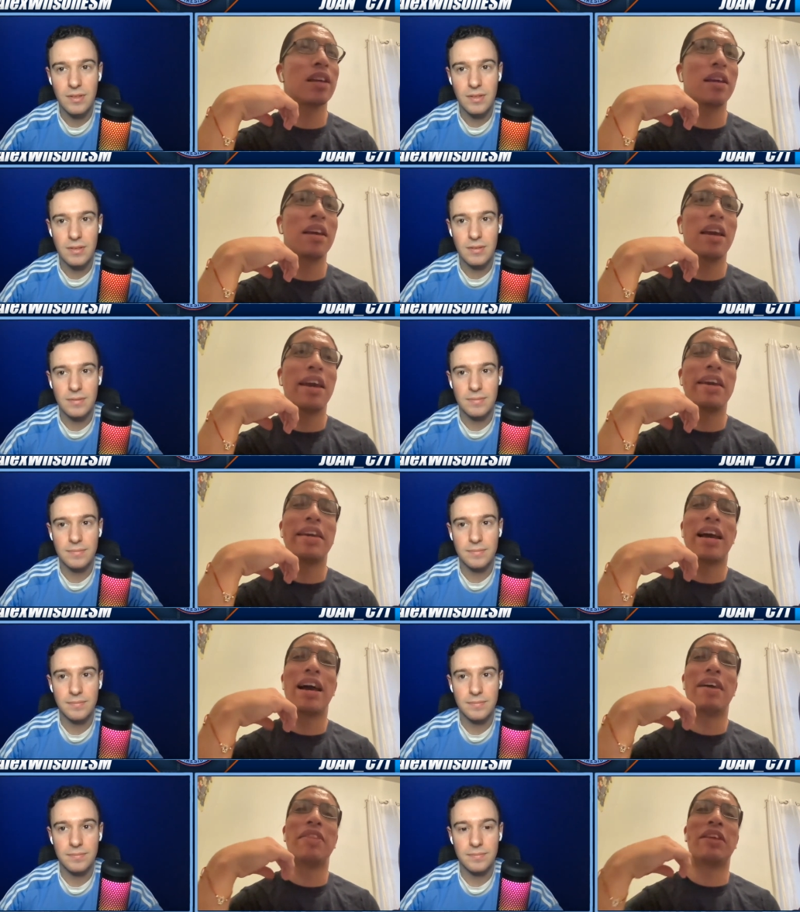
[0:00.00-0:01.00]
Speaker 1: Yeah, I
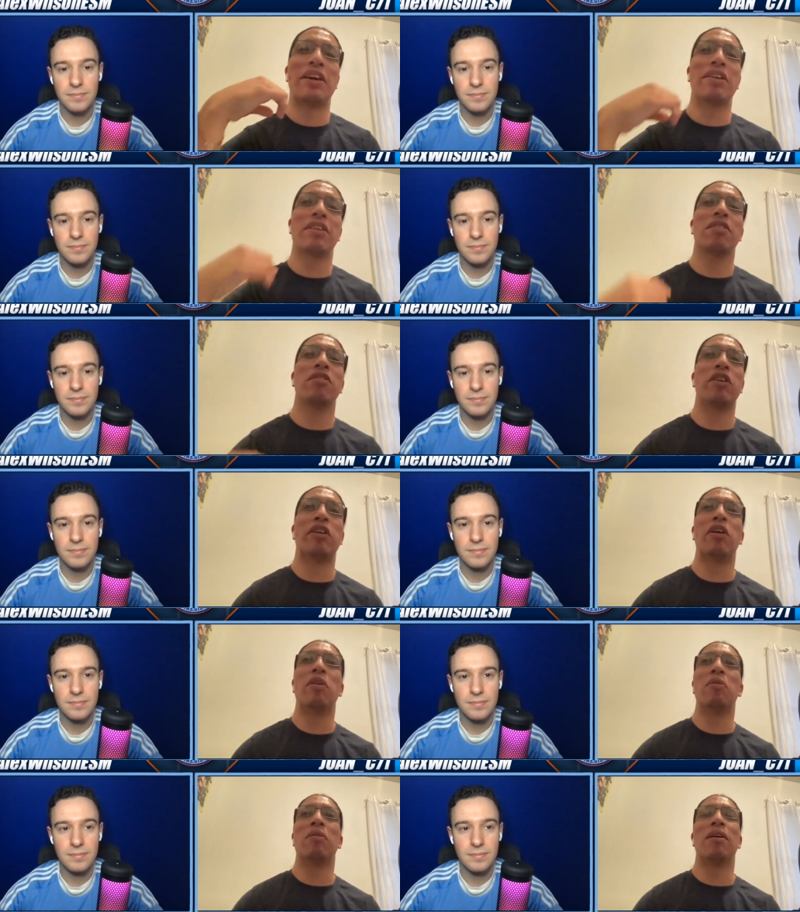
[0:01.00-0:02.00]
think you know,
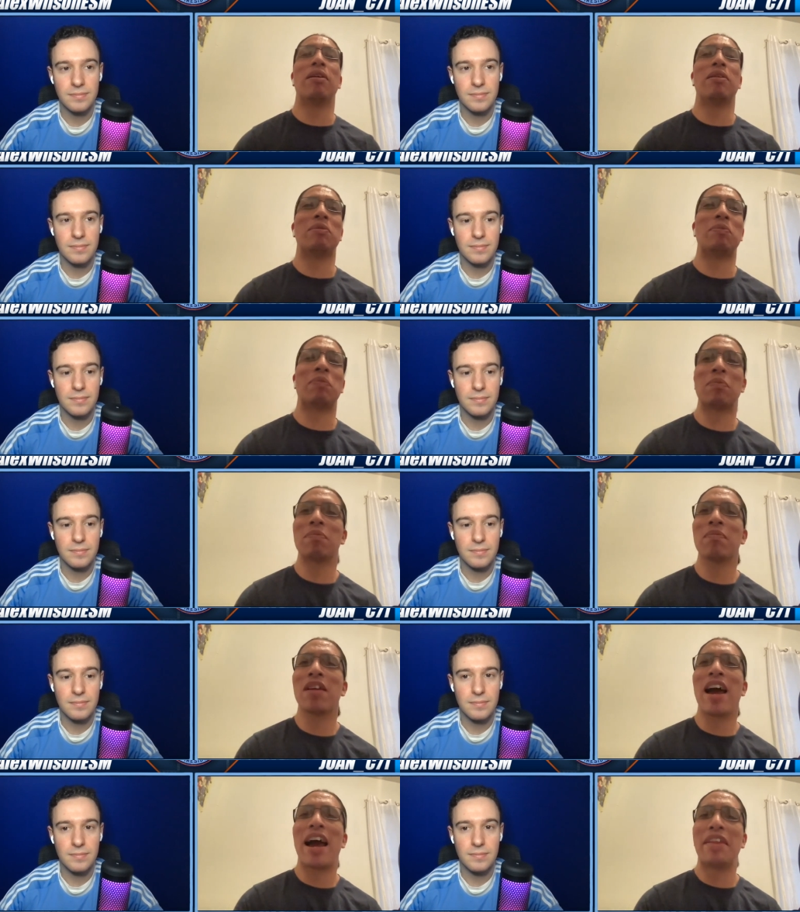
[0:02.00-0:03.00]
um, I
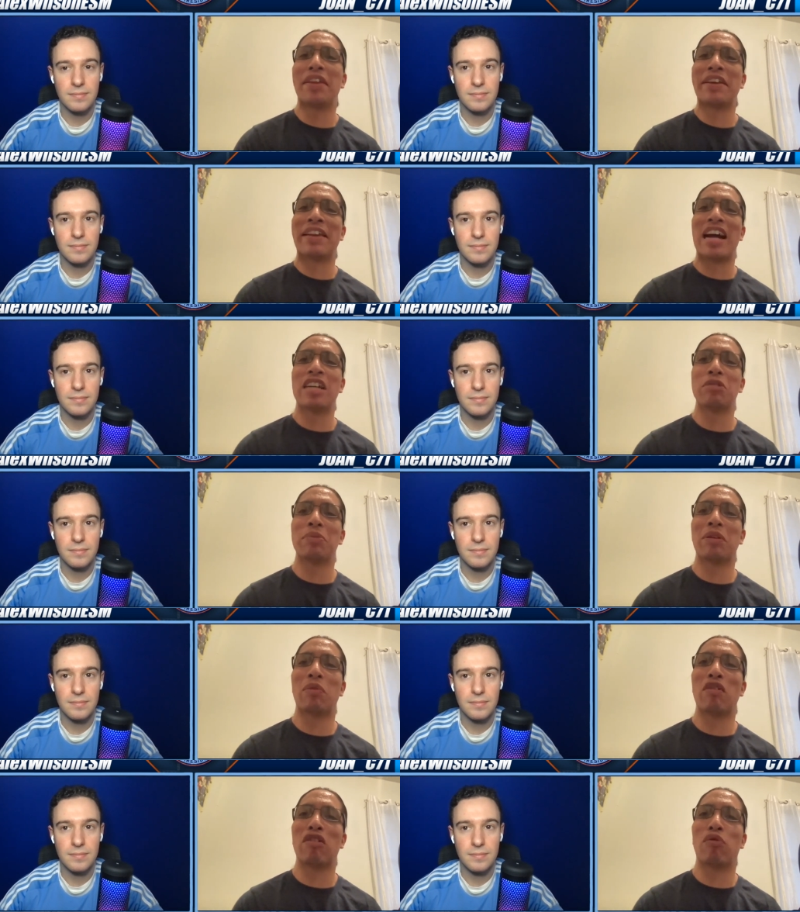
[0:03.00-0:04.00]
think Nashville
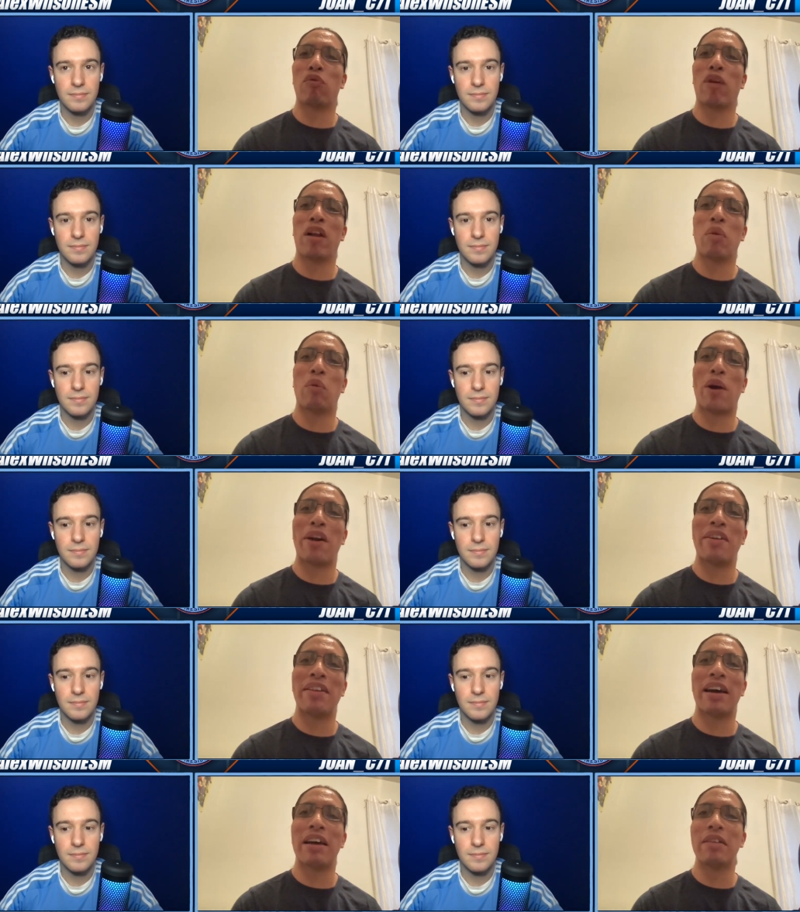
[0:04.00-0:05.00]
was well aware
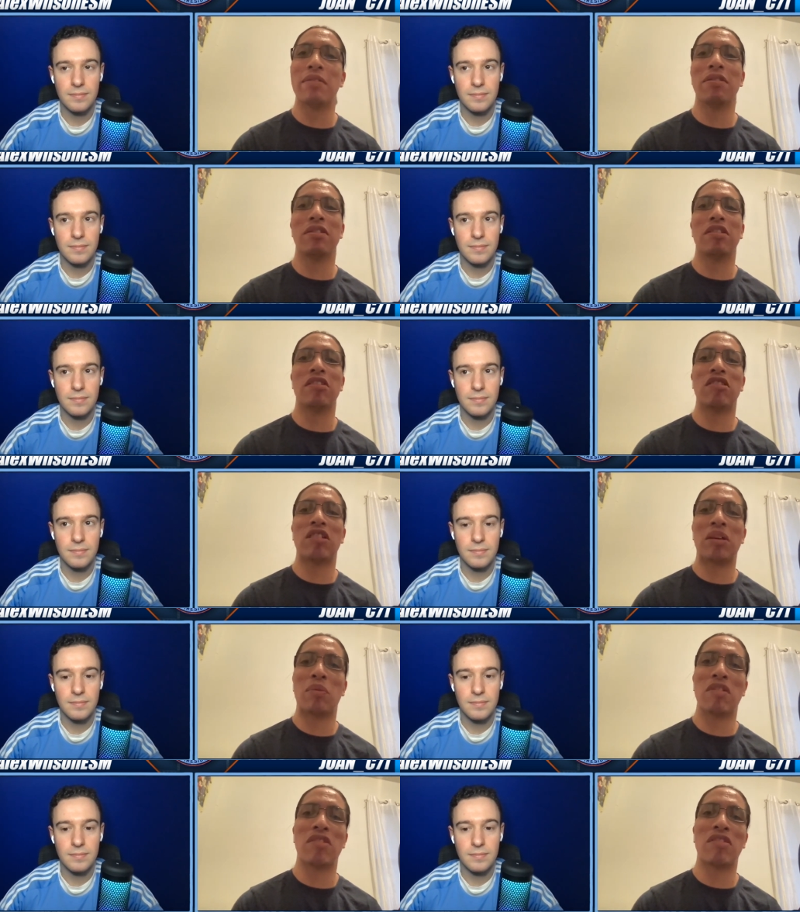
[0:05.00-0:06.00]
that this team
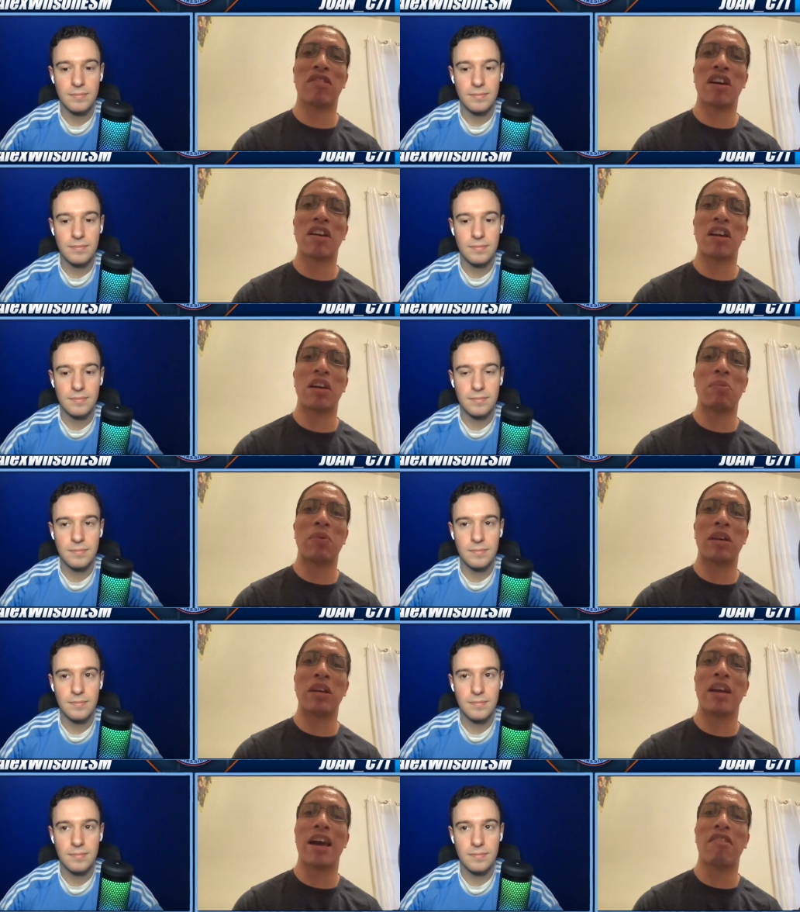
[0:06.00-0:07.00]
was not going to be
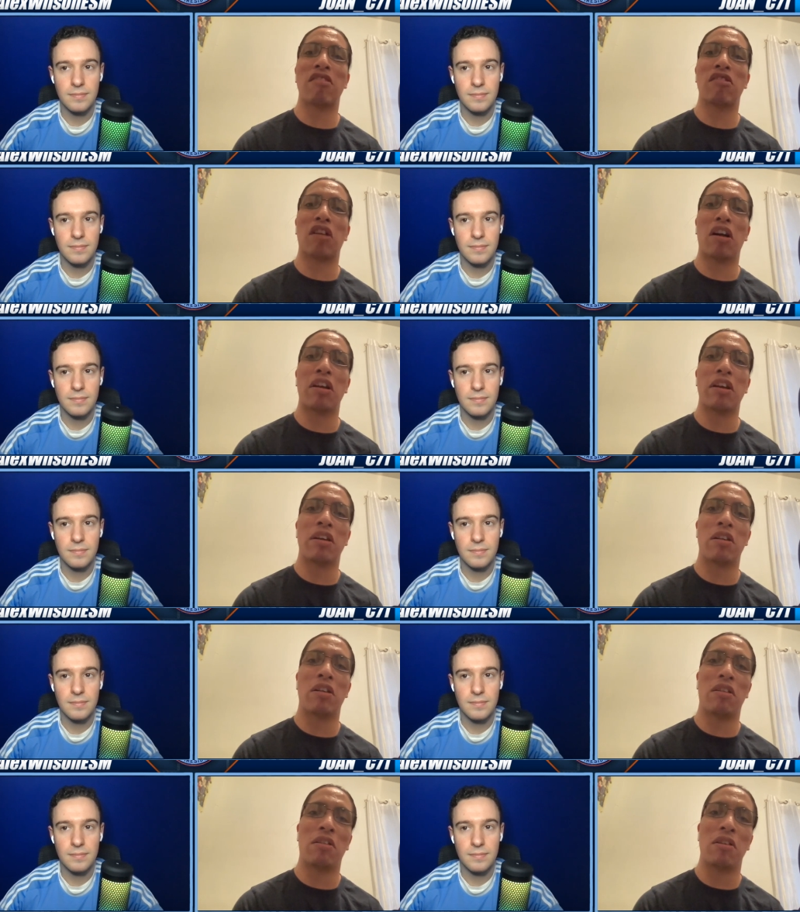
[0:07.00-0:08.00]
as solid or
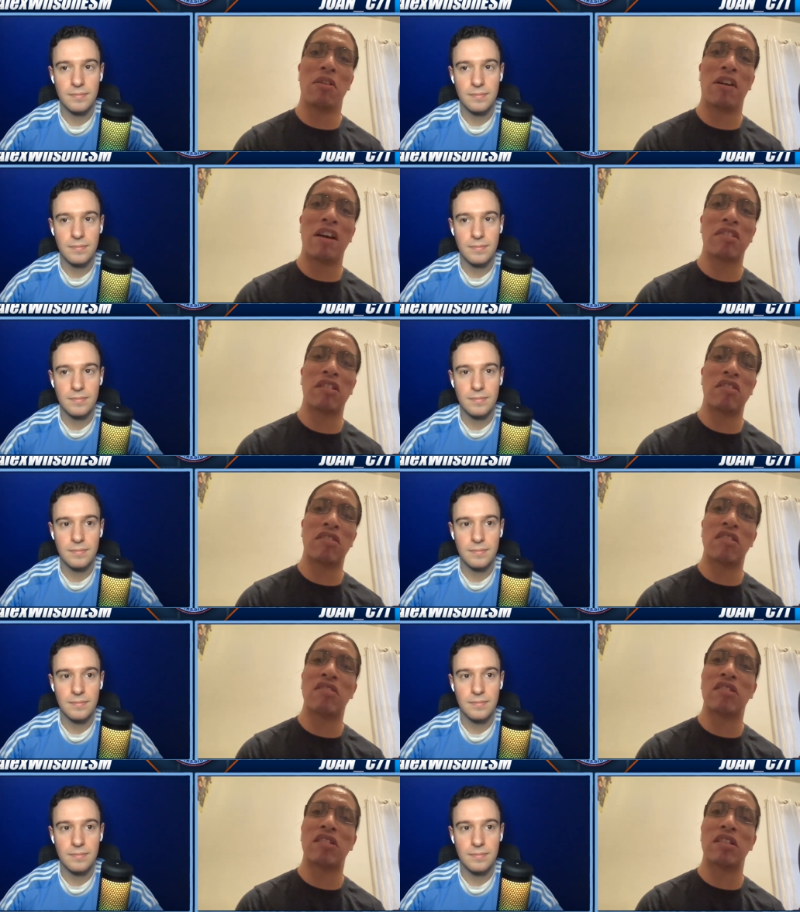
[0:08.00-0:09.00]
or as
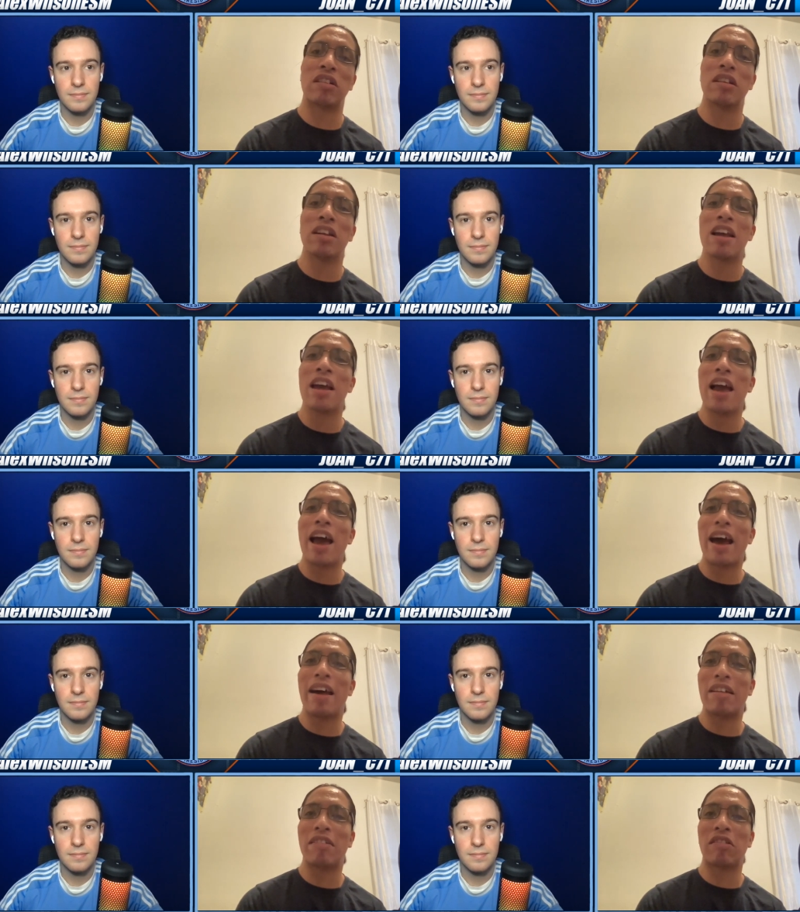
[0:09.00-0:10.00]
consistent as
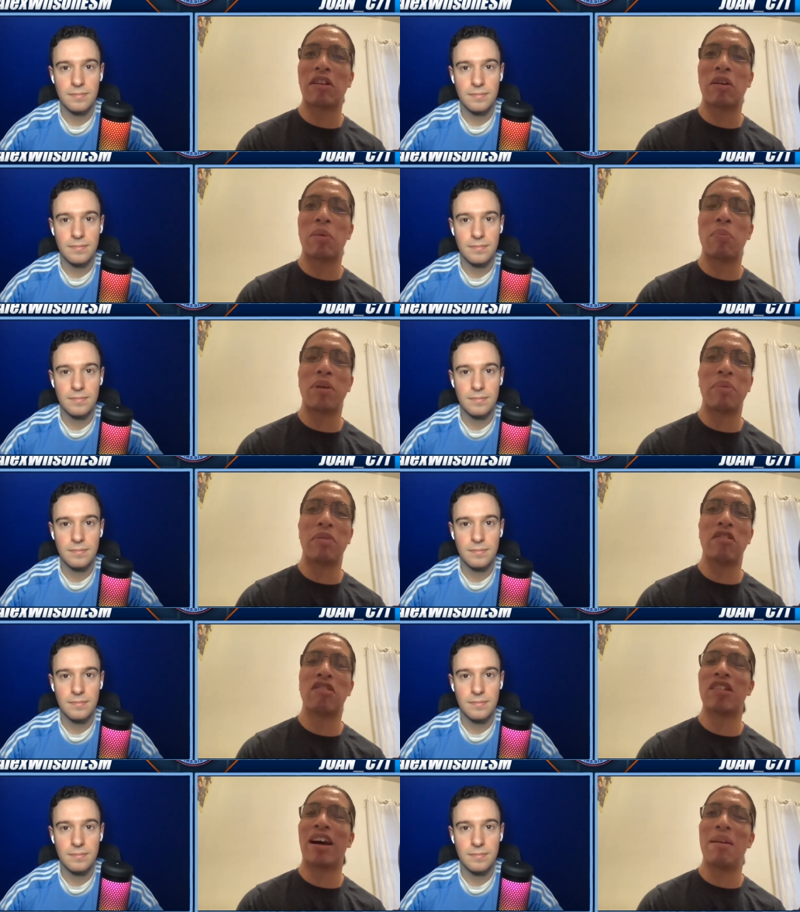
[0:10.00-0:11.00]
you know previous
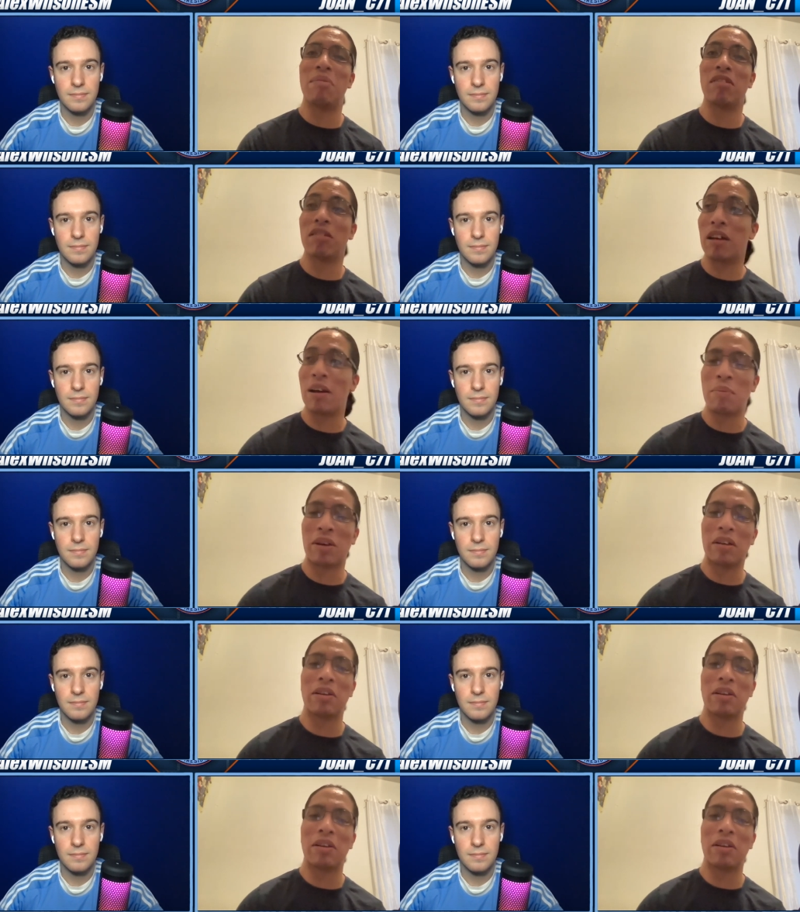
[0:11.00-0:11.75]
times. I mean,